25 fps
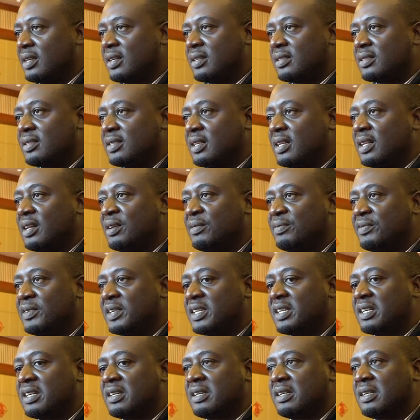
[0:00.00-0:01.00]
South
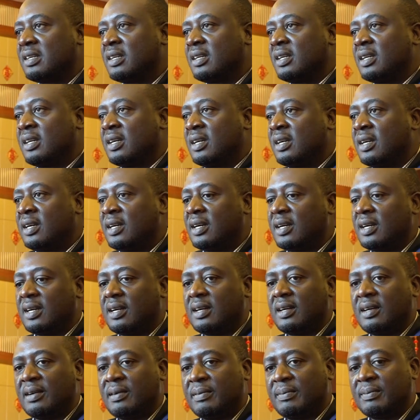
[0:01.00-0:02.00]
Africa.
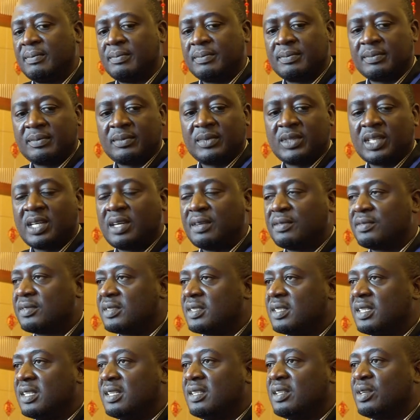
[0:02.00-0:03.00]
I've
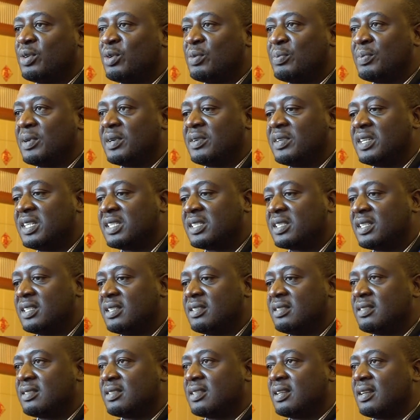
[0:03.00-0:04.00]
seen the
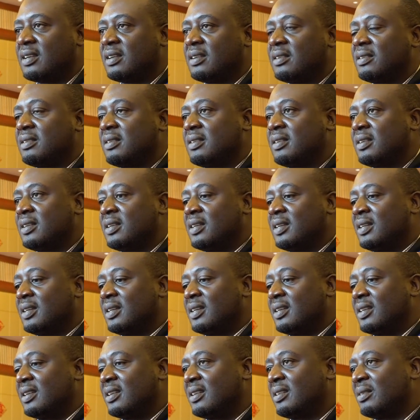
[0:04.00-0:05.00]
operations
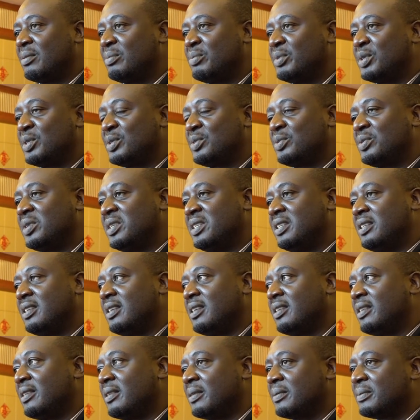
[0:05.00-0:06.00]
between
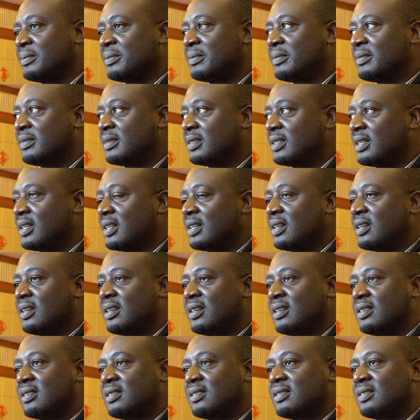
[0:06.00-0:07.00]

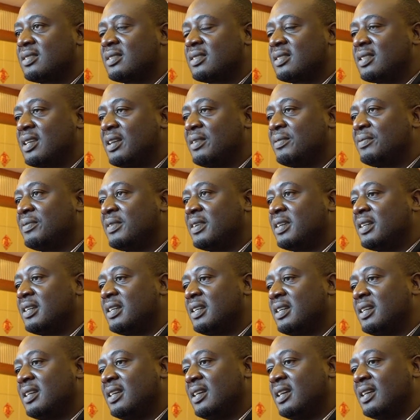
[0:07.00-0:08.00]
SAFA
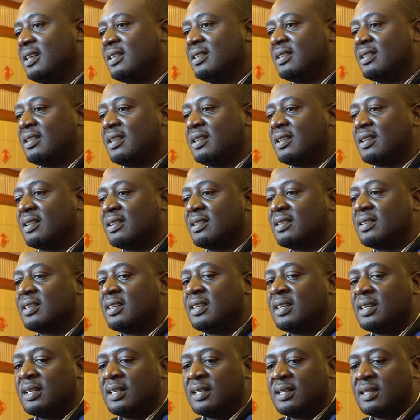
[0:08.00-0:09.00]
and
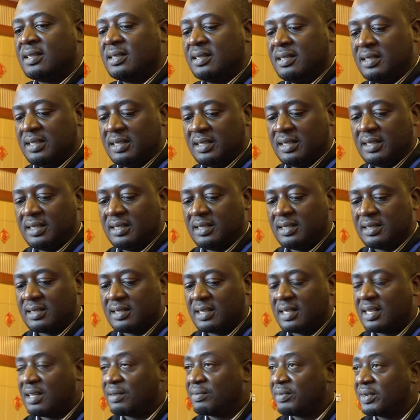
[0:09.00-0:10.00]
the
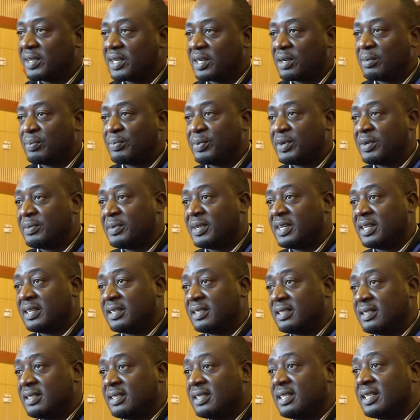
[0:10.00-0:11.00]
South Africa
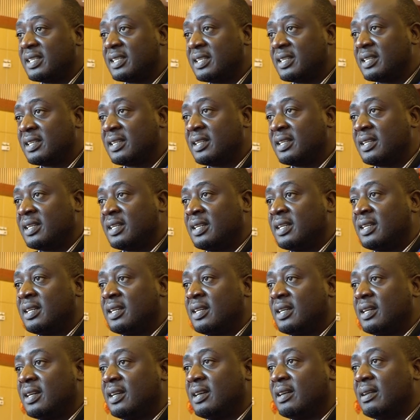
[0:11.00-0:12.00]
Premier League.
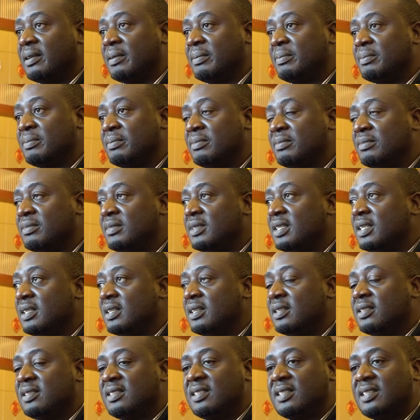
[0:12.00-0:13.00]

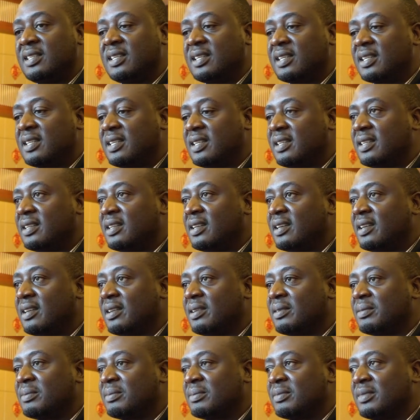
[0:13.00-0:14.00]
The
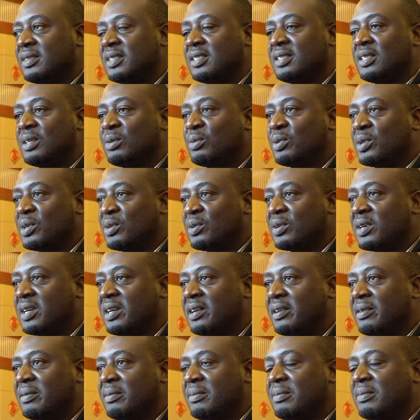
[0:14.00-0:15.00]
Delinking is a
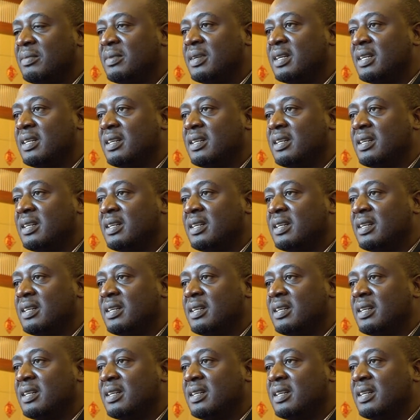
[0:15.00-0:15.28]
welcome